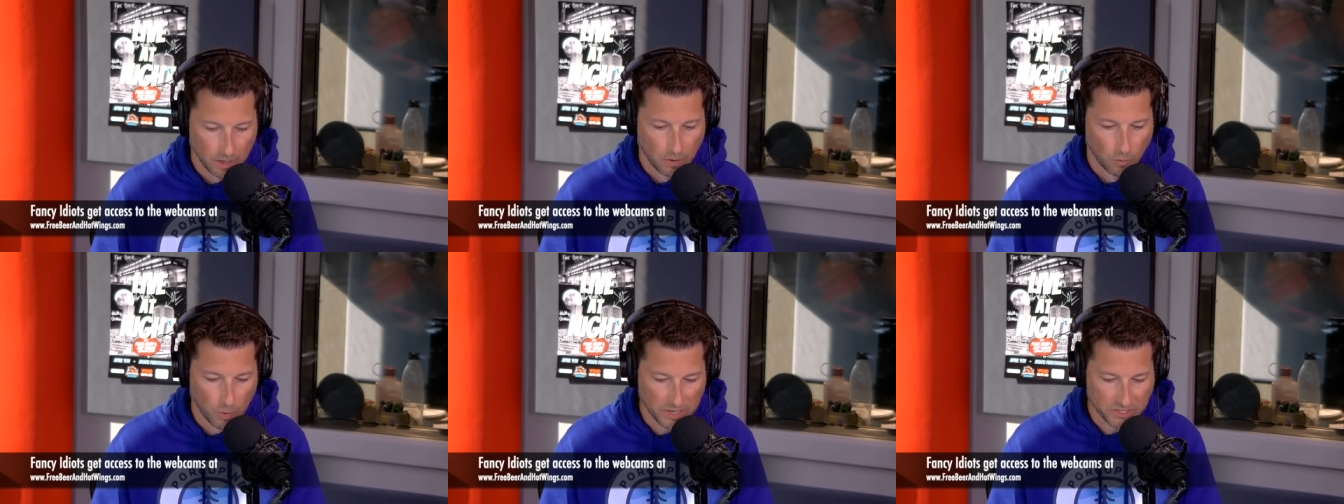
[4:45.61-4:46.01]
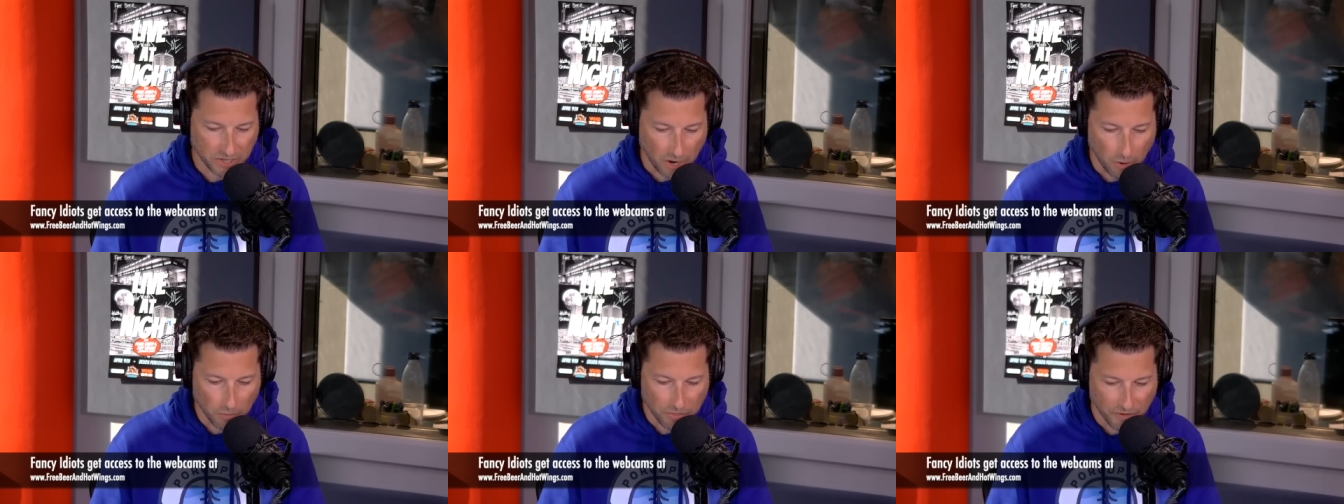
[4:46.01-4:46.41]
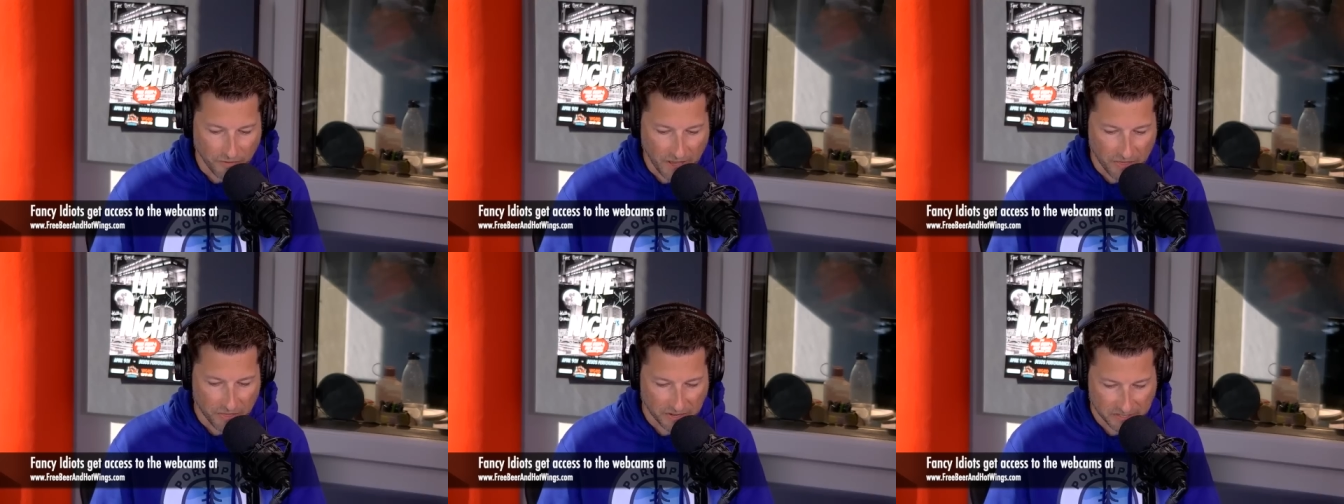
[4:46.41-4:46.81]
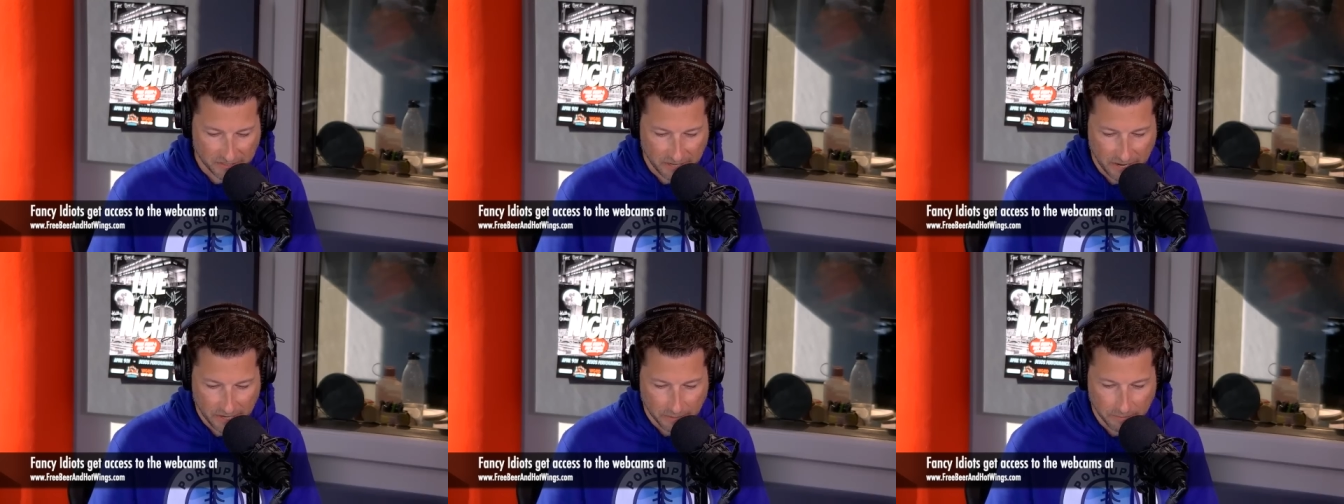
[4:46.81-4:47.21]
Which oath of ethics
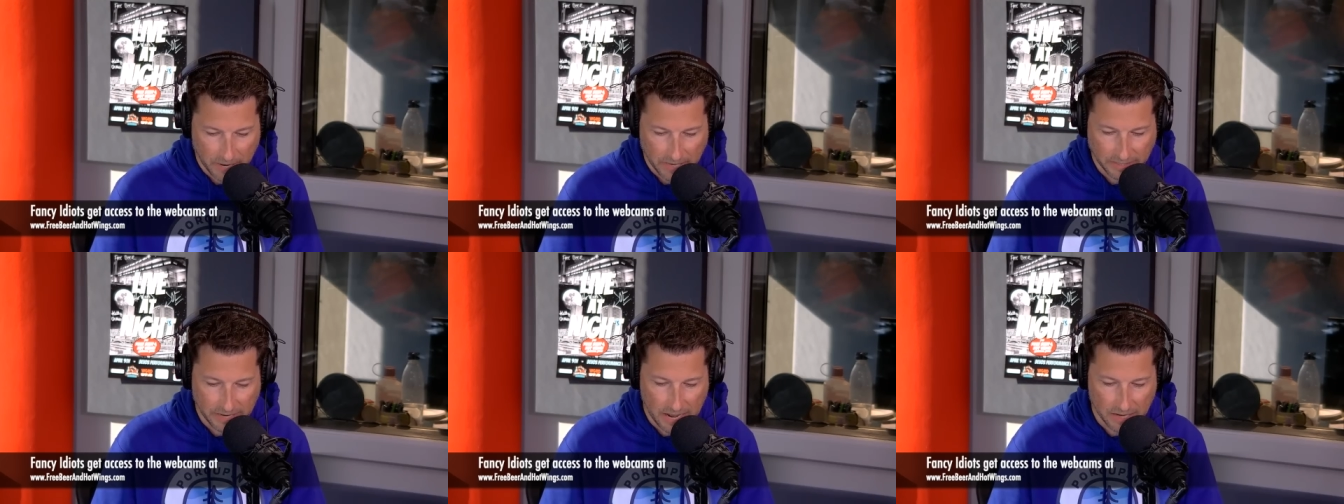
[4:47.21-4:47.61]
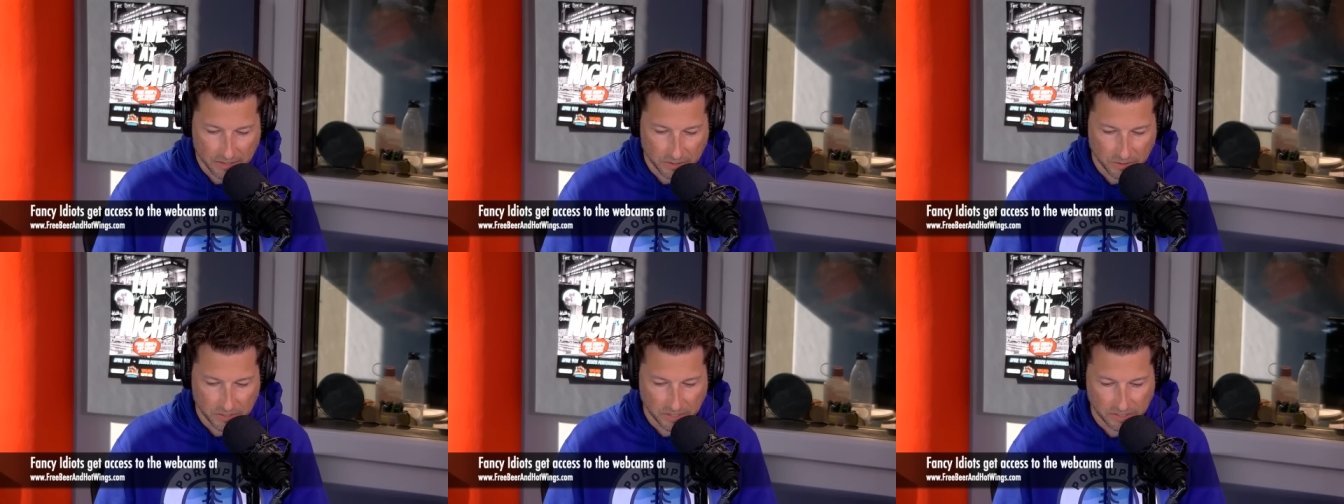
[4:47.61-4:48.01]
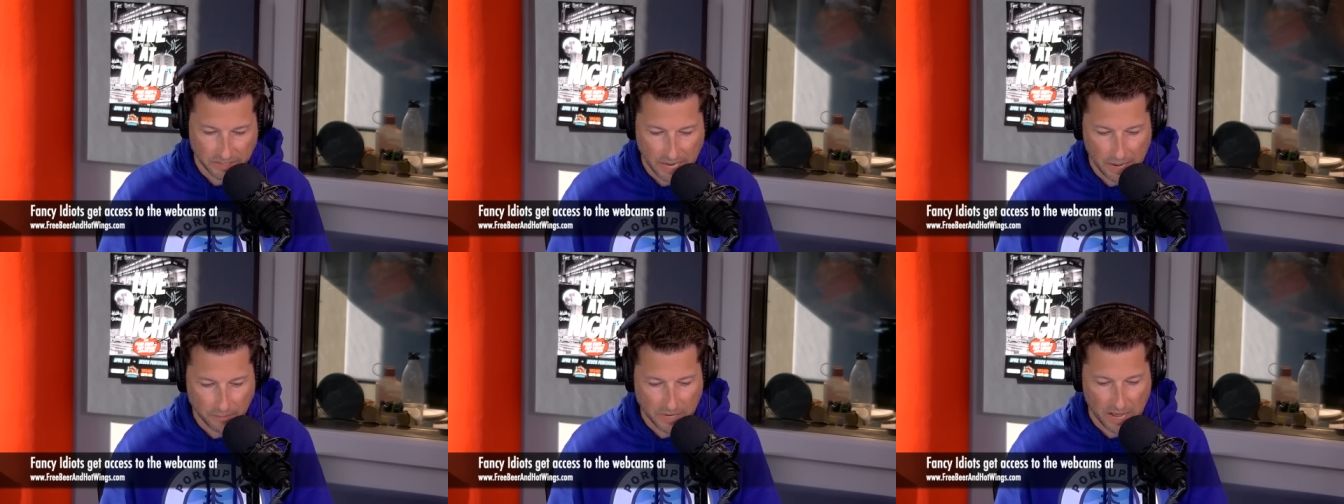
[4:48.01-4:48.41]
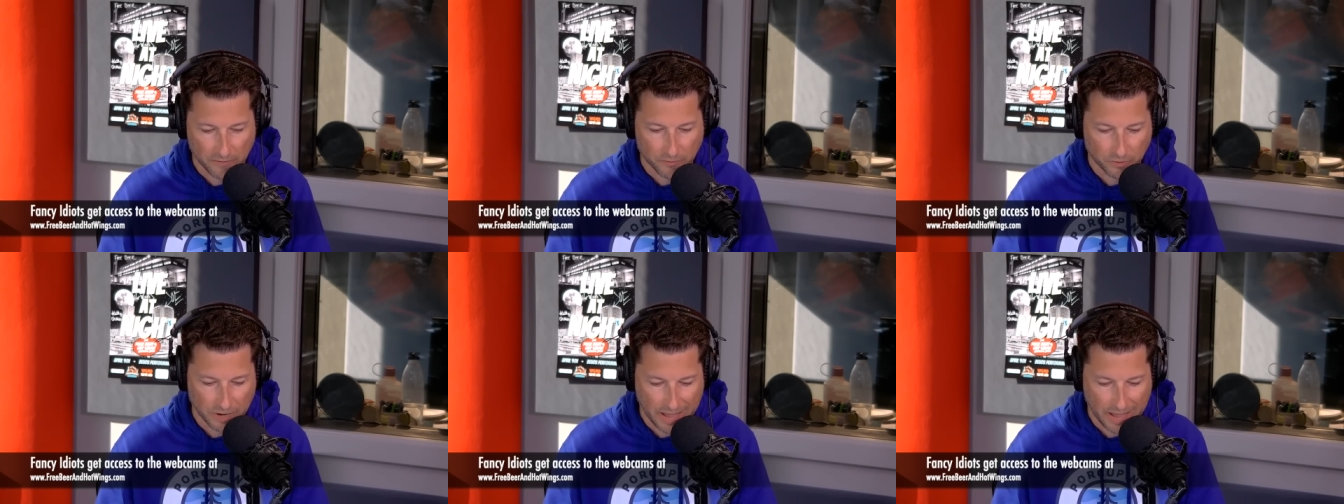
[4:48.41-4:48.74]
taken by doctors is named after an